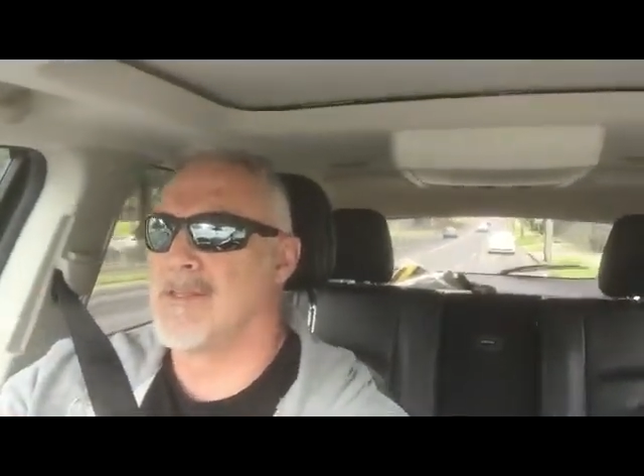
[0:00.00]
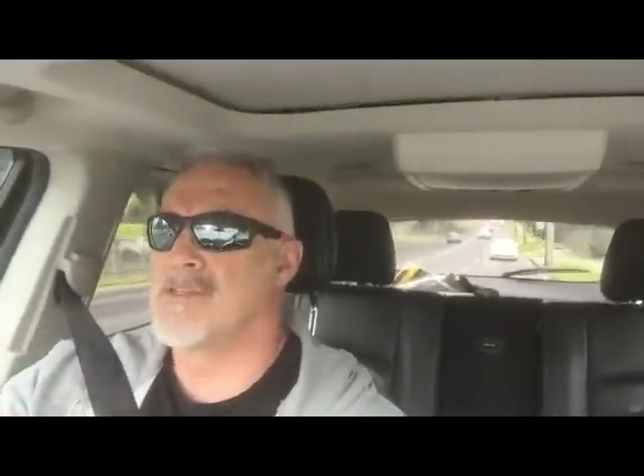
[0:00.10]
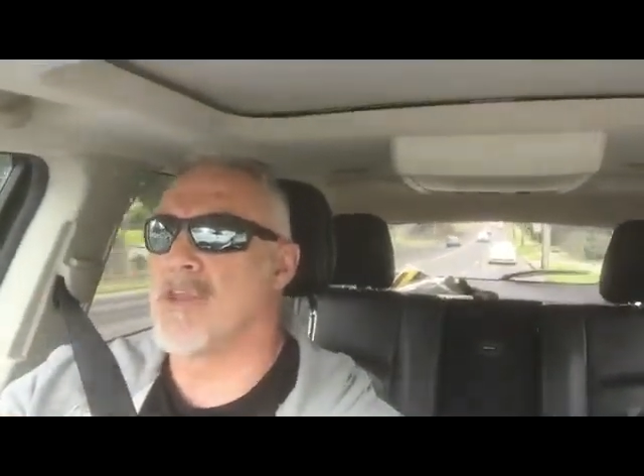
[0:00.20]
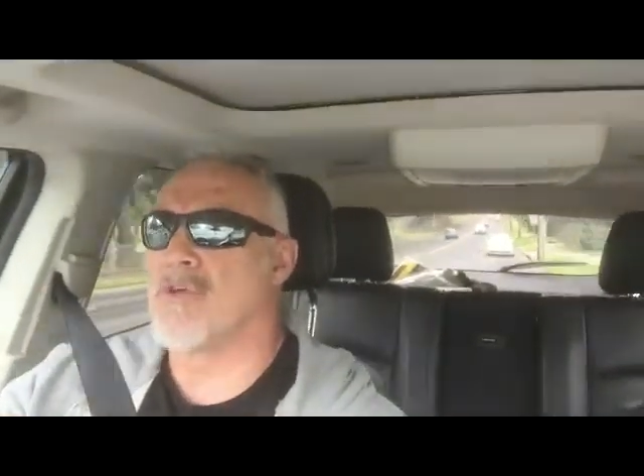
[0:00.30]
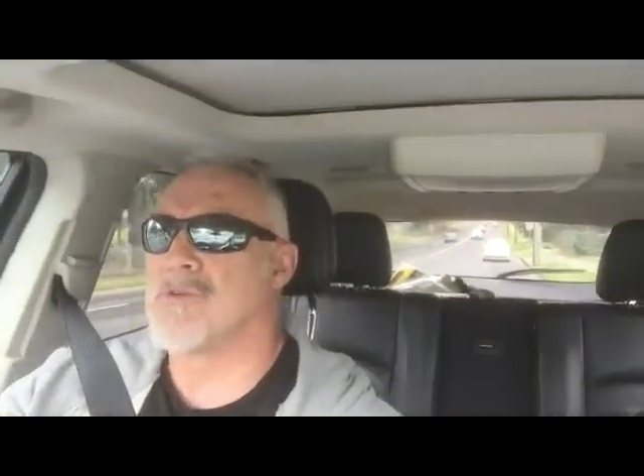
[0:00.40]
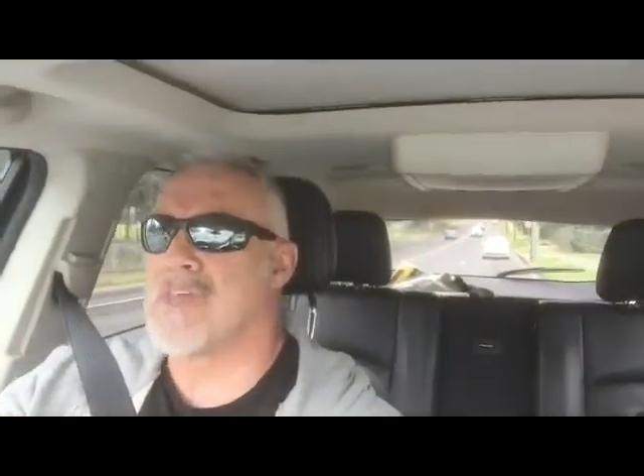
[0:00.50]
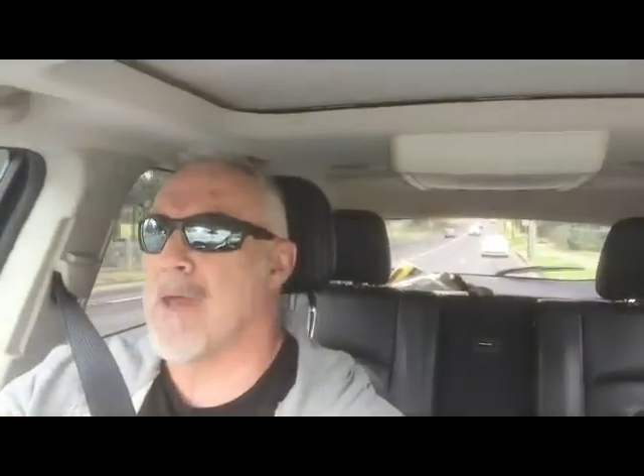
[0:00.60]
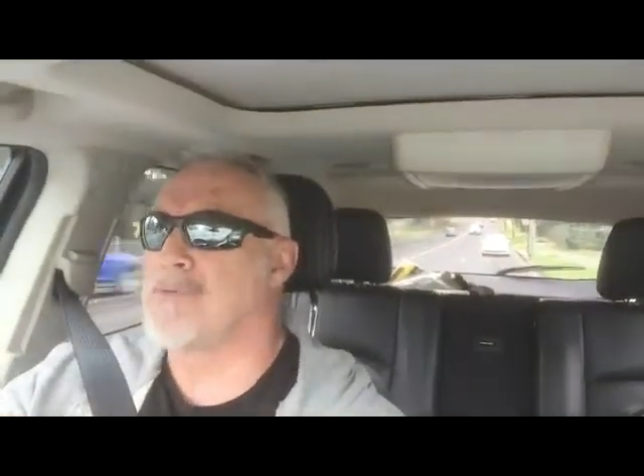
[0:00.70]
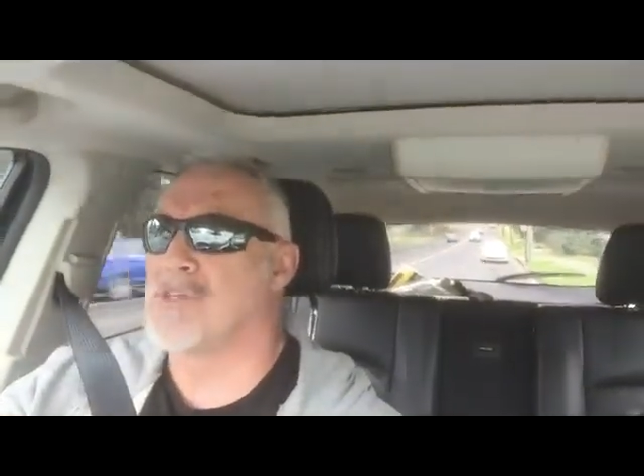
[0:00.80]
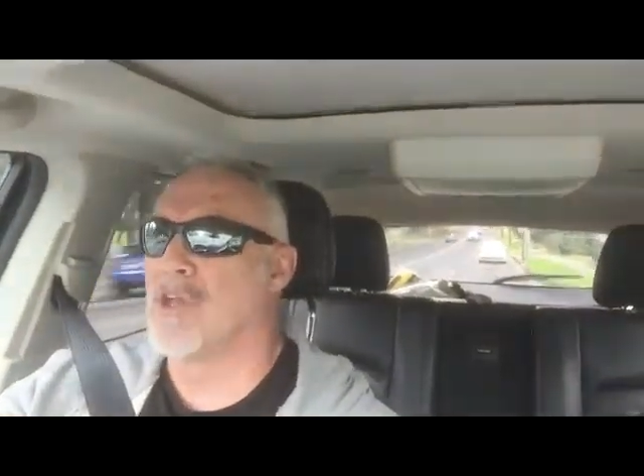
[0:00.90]
So there is
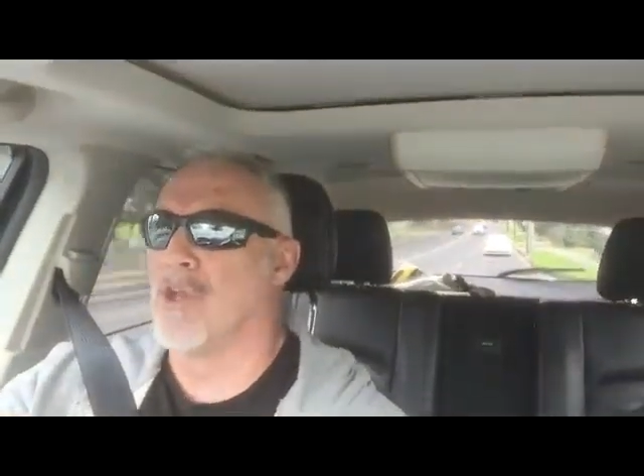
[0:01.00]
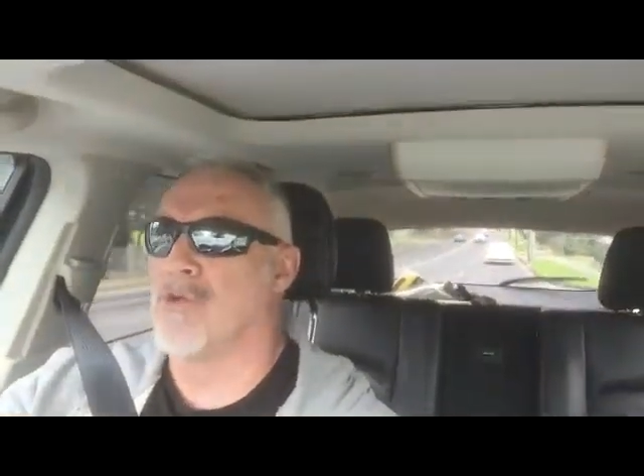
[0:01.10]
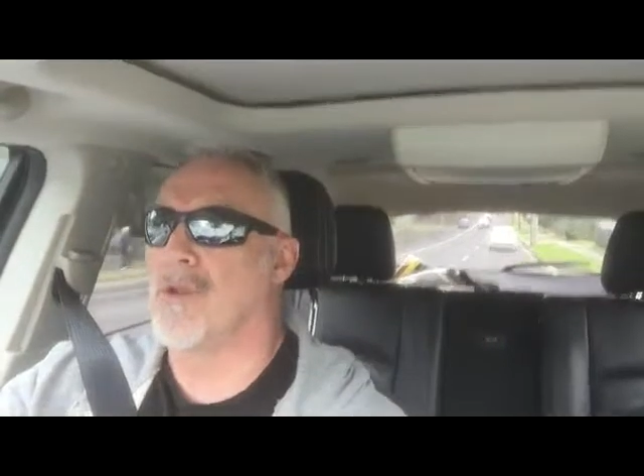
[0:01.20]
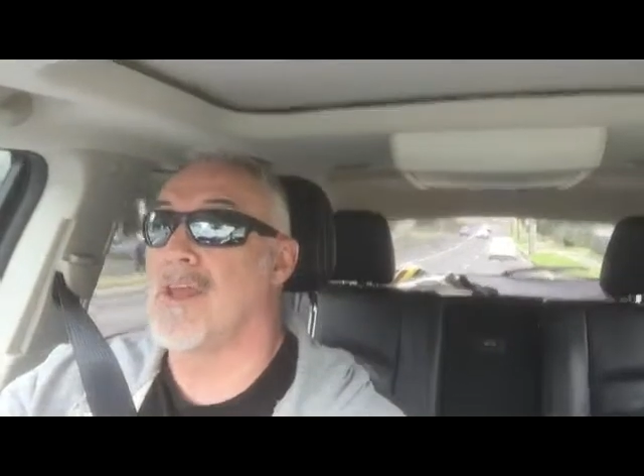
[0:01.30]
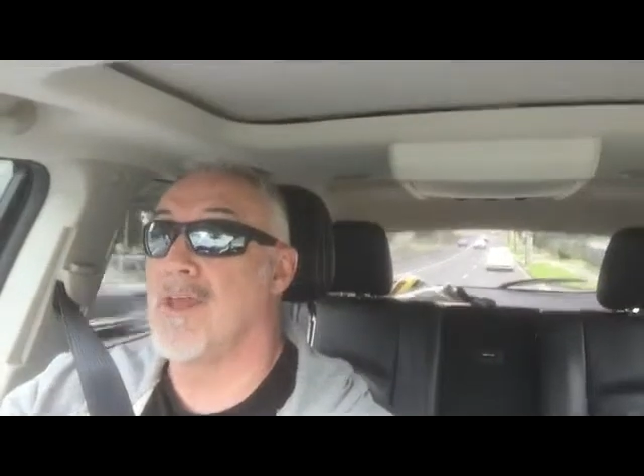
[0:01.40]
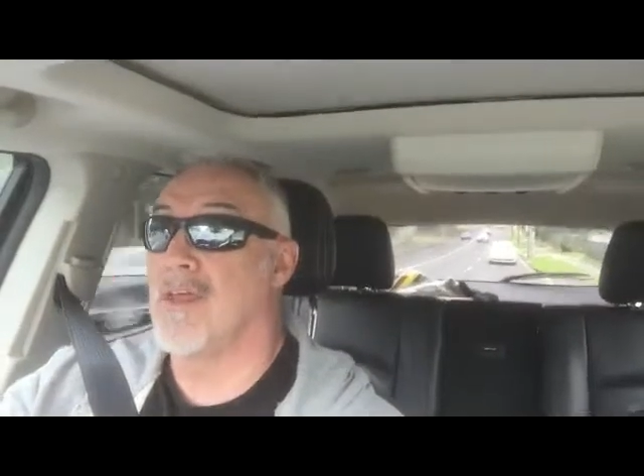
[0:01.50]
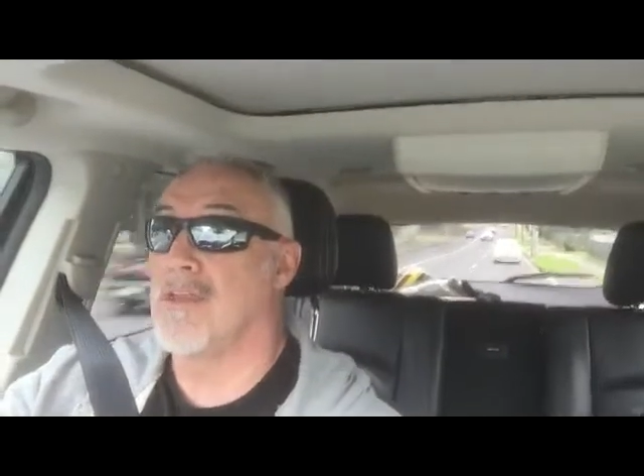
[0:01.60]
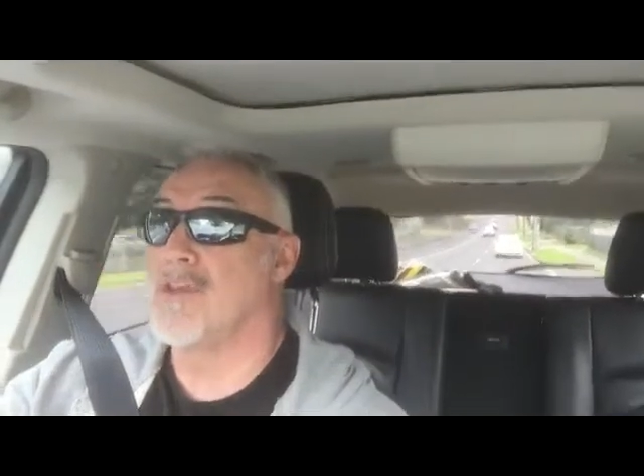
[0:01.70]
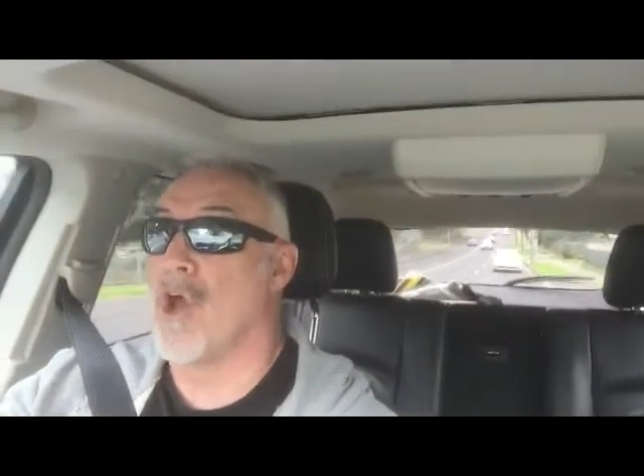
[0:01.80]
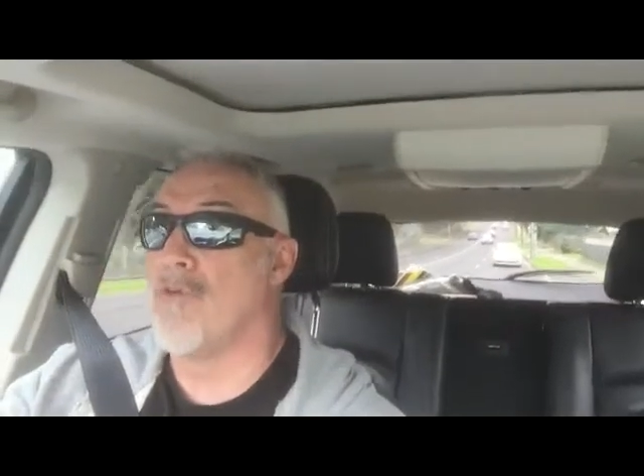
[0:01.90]
absolutely
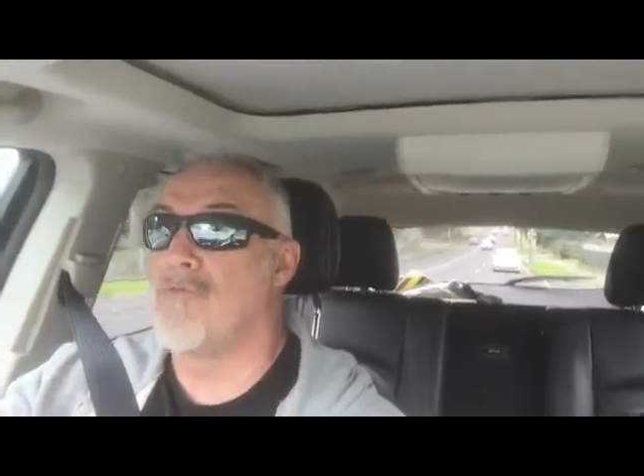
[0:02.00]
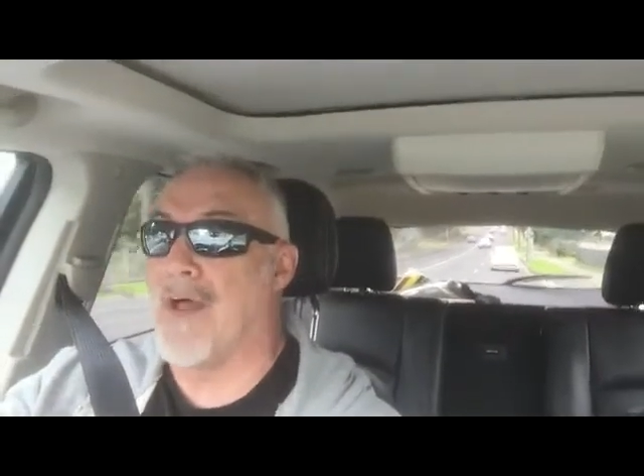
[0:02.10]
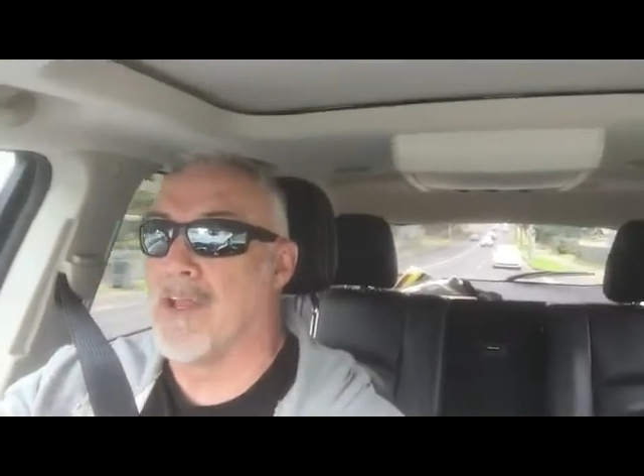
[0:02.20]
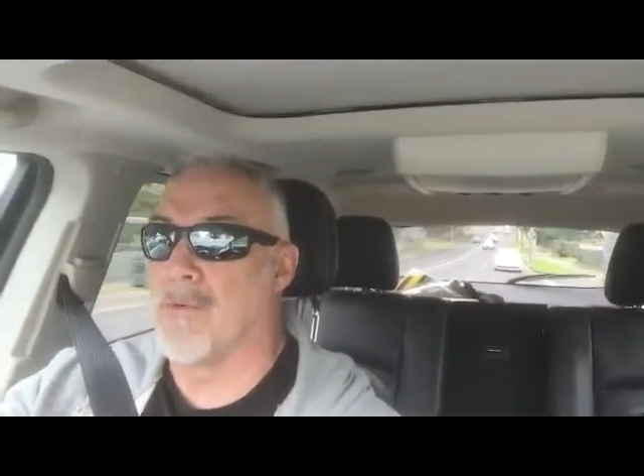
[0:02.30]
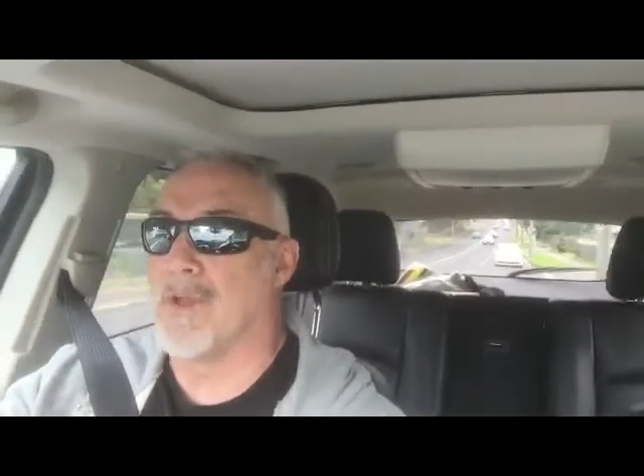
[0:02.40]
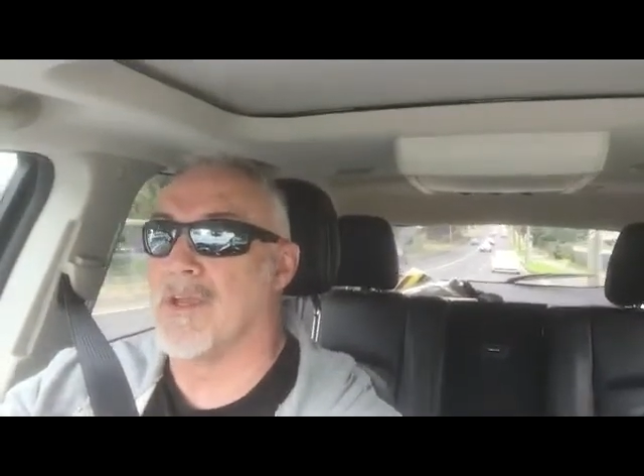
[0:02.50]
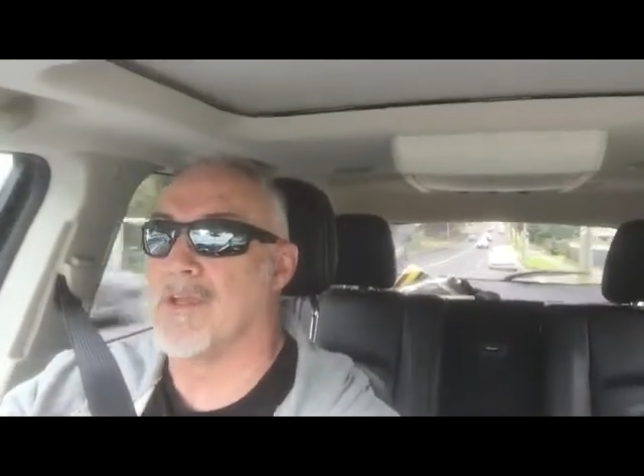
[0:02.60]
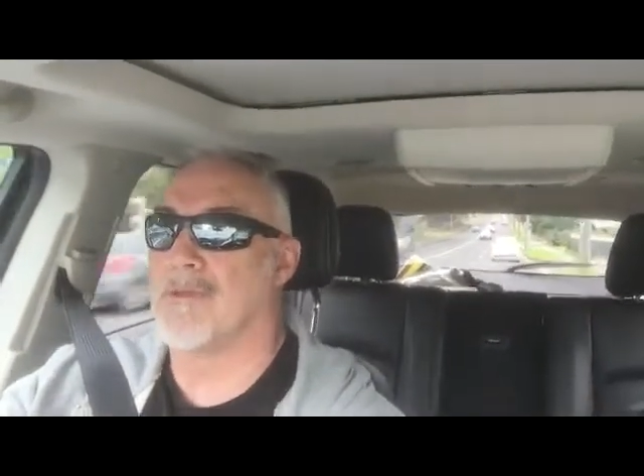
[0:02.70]
no value in it.